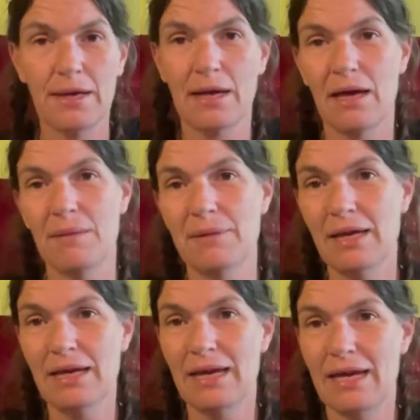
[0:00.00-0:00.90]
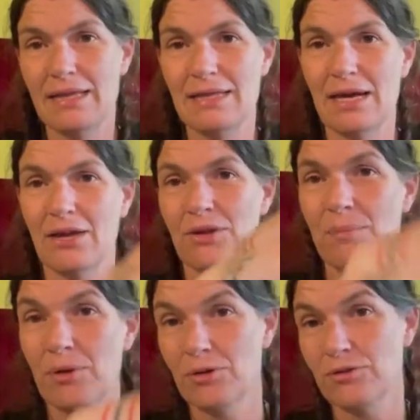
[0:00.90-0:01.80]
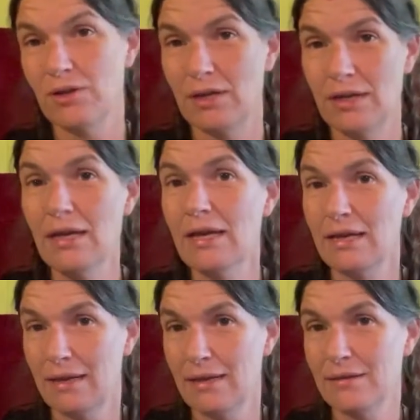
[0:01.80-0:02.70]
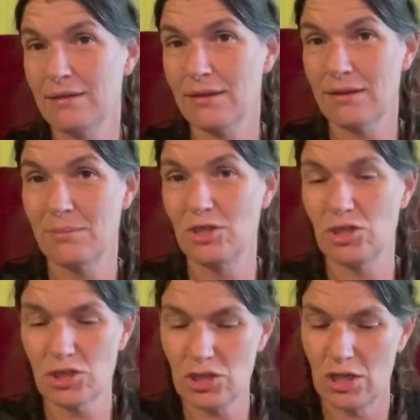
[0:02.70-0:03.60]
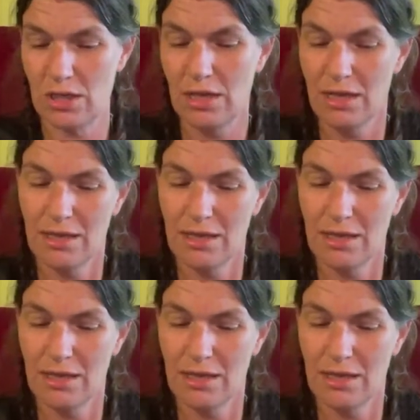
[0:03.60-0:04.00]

And the other person is the Magician.